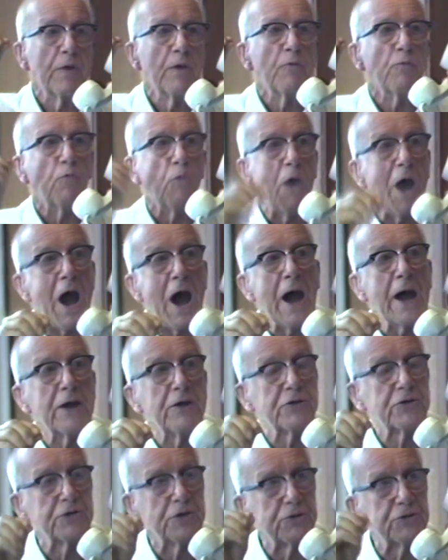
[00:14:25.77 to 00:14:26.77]

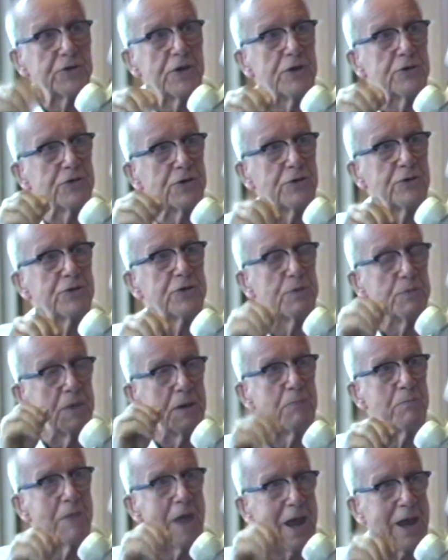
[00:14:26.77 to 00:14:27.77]
wise decisions to be
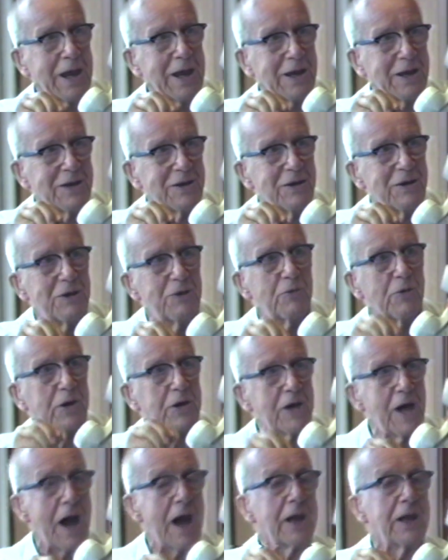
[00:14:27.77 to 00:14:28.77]
made
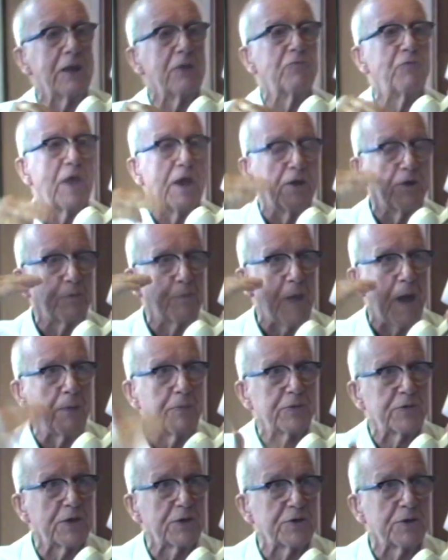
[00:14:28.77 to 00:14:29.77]
regarding various
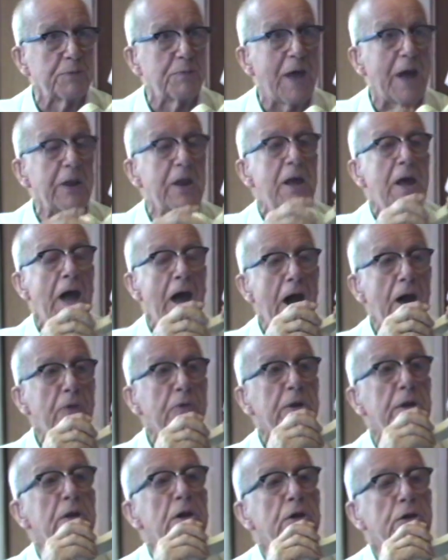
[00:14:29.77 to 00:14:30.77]
propositions about how
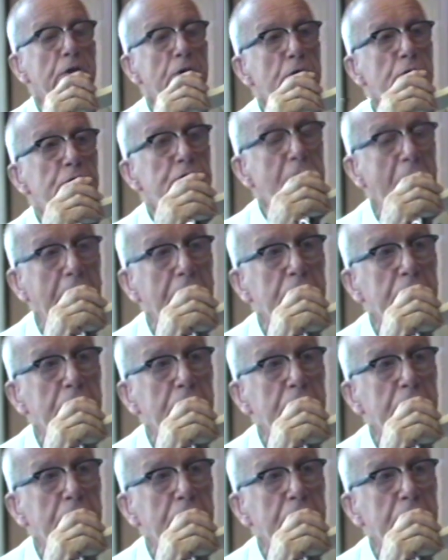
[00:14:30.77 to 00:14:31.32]
to use our